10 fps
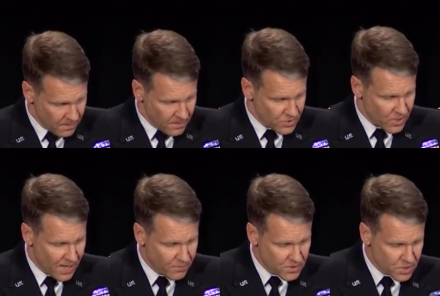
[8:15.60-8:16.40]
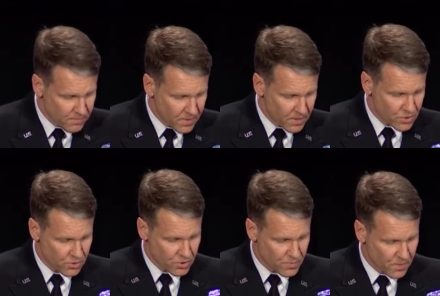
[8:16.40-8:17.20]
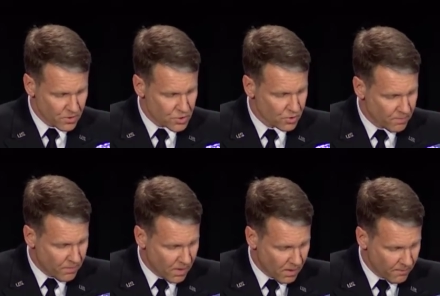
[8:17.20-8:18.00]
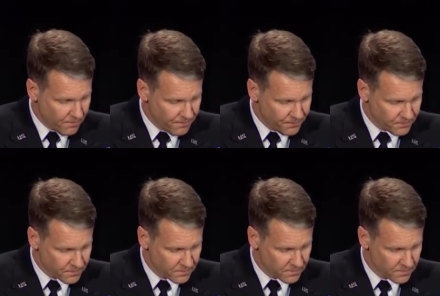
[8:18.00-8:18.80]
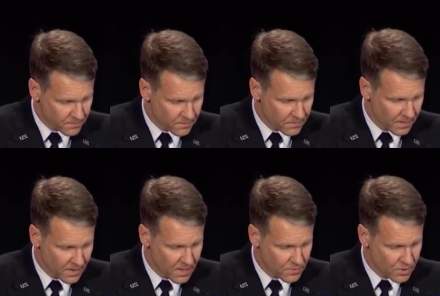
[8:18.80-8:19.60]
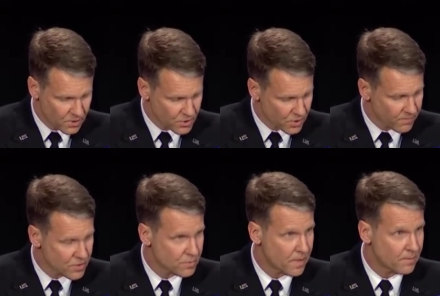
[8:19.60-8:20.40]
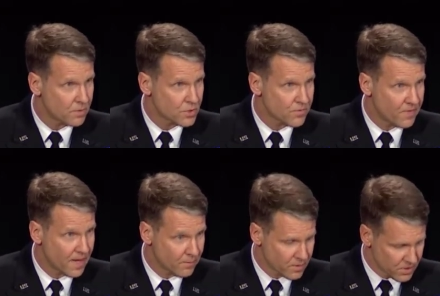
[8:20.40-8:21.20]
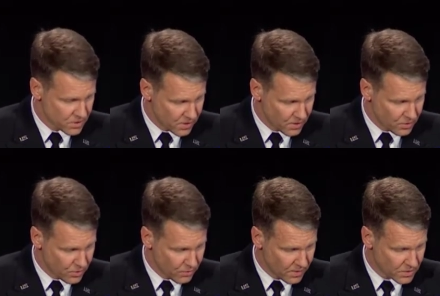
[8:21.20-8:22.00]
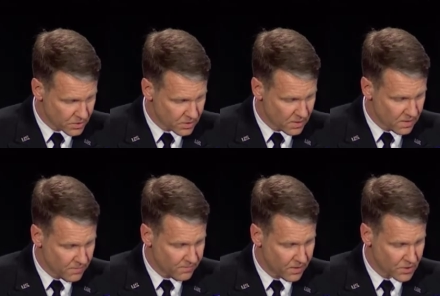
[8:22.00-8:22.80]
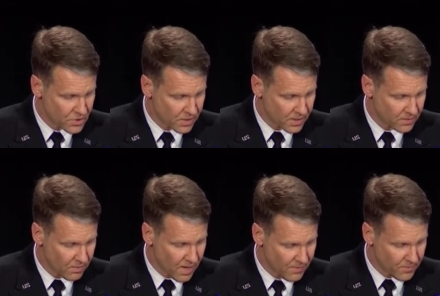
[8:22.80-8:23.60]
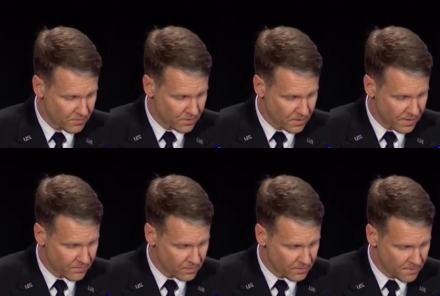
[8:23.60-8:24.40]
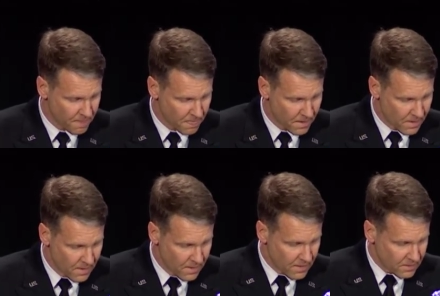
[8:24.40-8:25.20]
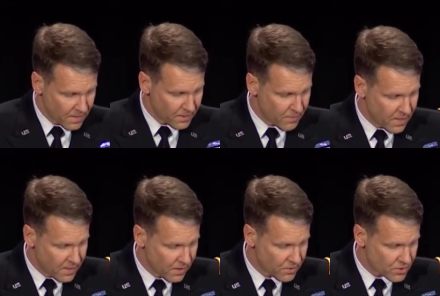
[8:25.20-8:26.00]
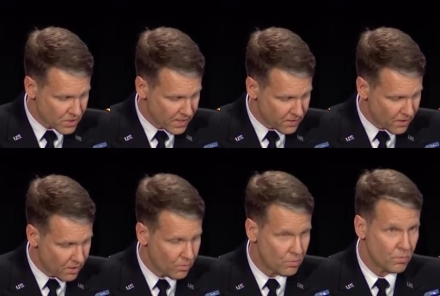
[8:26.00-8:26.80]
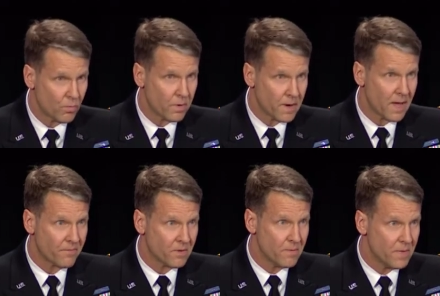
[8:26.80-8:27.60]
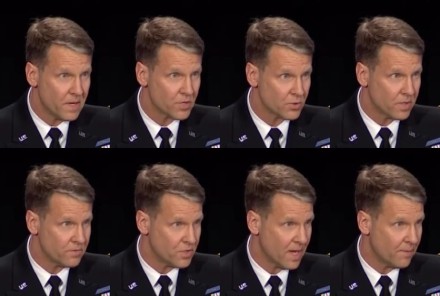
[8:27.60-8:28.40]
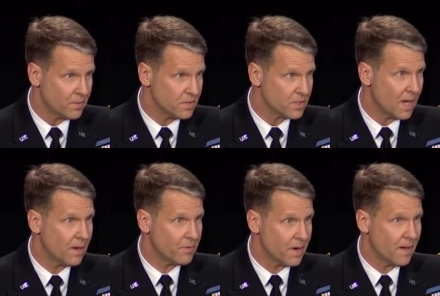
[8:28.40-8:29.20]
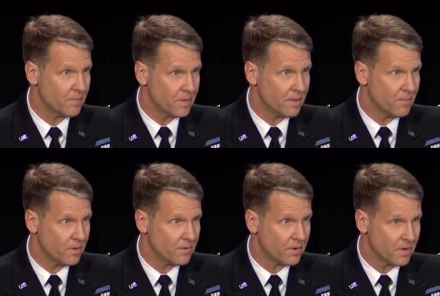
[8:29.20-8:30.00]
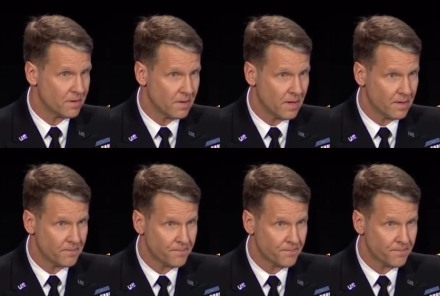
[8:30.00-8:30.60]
Chaplains administer spiritual balm that keeps our service members, families, and units functioning at their optimal level. Like many others I know, were it not for the ministry of chaplains, I would not be in the military today.